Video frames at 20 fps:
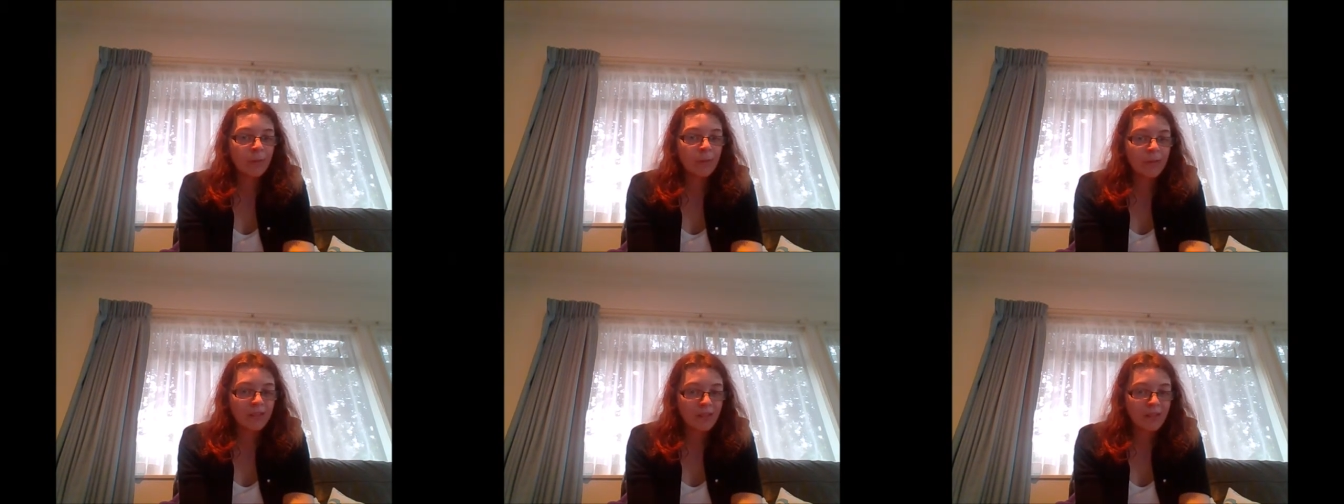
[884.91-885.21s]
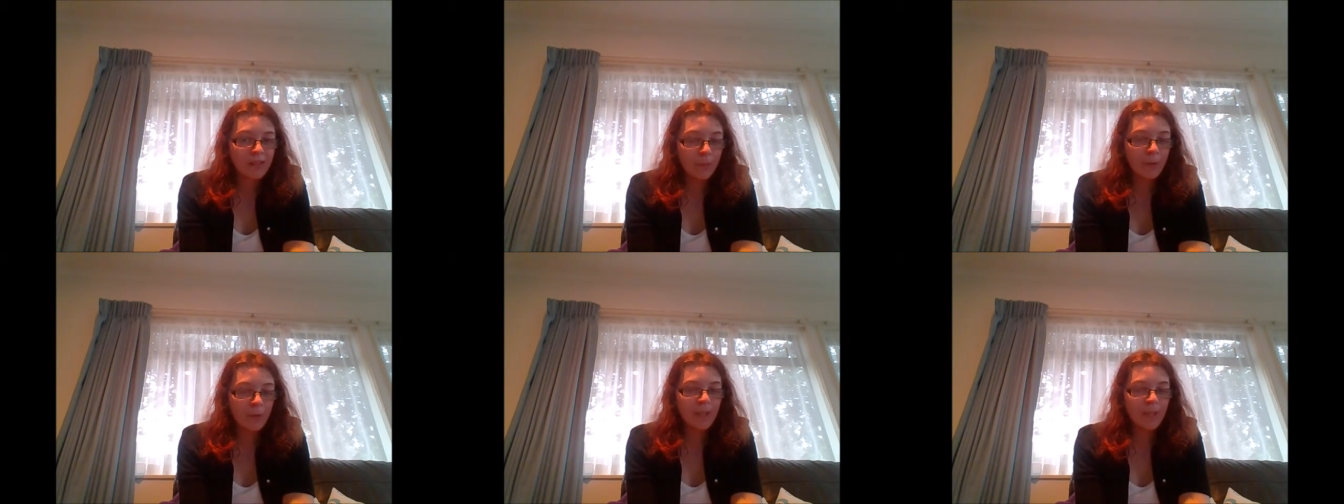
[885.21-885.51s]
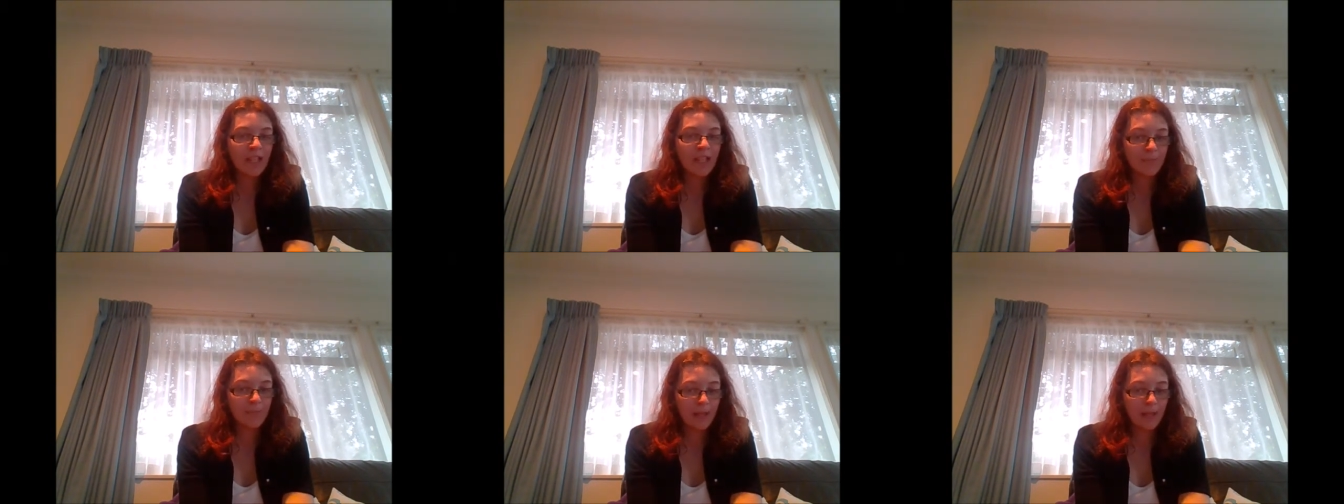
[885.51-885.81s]
what someone
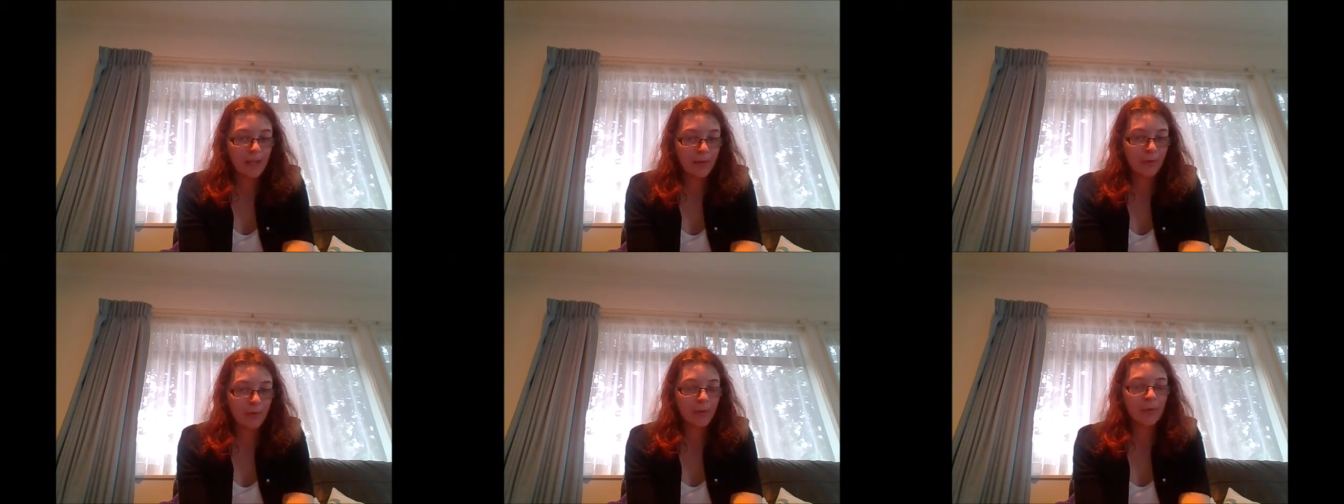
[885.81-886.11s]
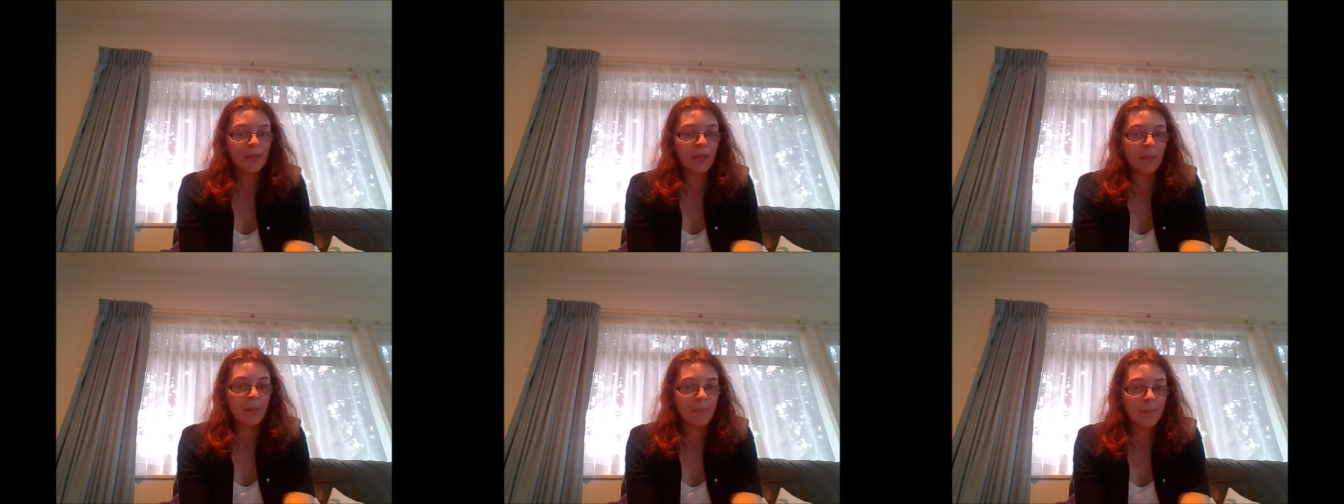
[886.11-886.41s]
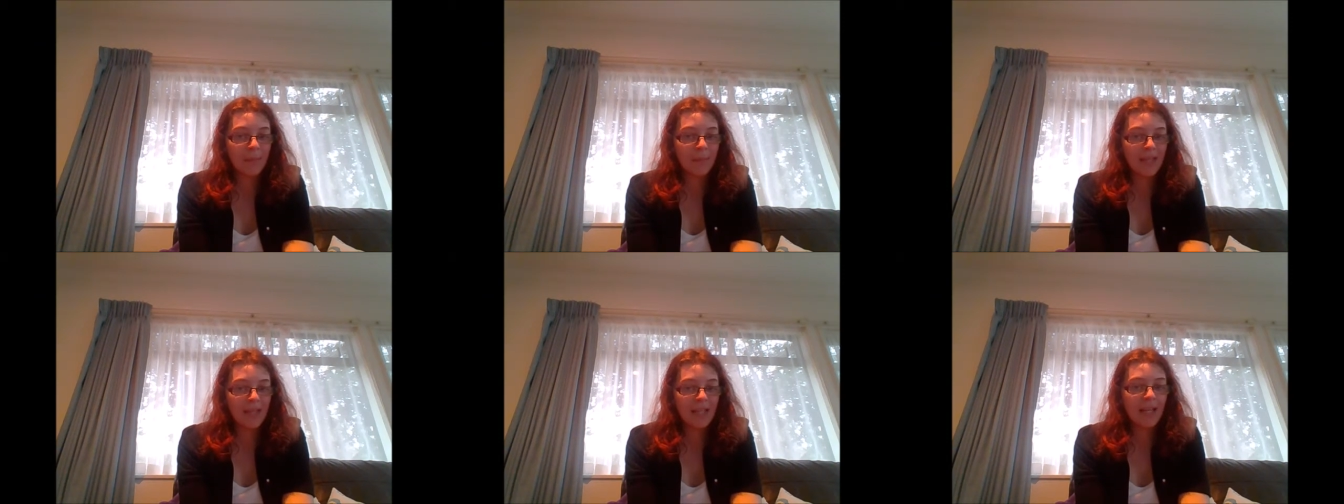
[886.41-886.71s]
has been through can
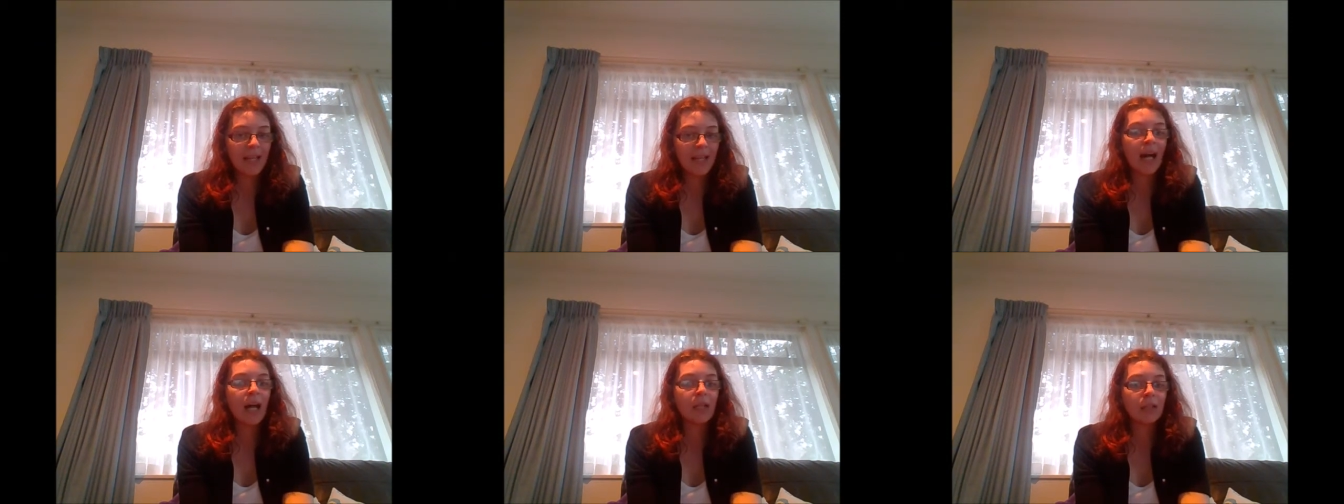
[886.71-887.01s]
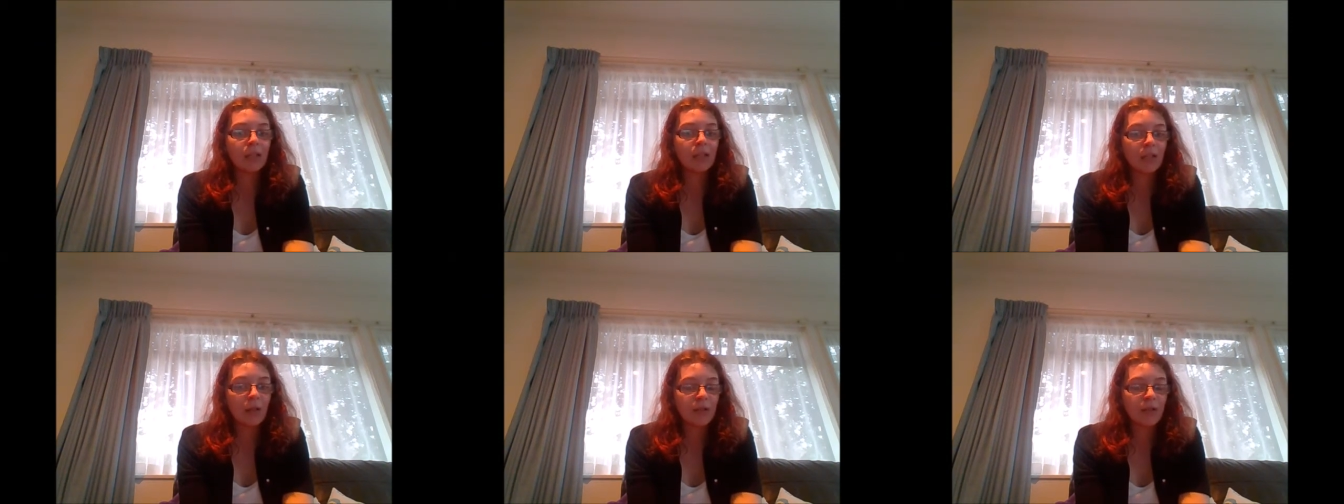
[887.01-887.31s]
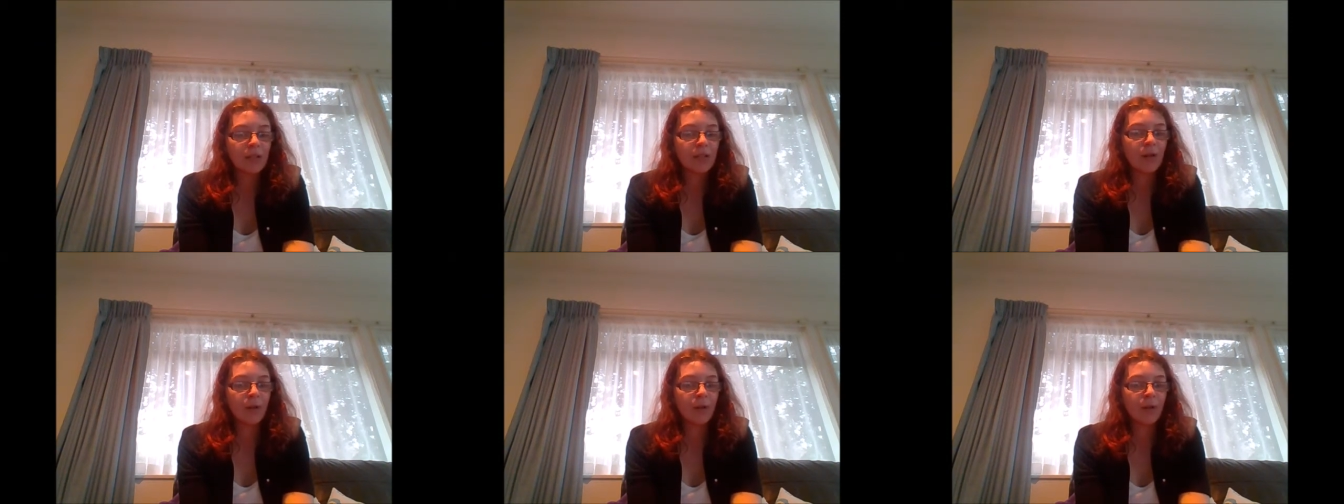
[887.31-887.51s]
be a lot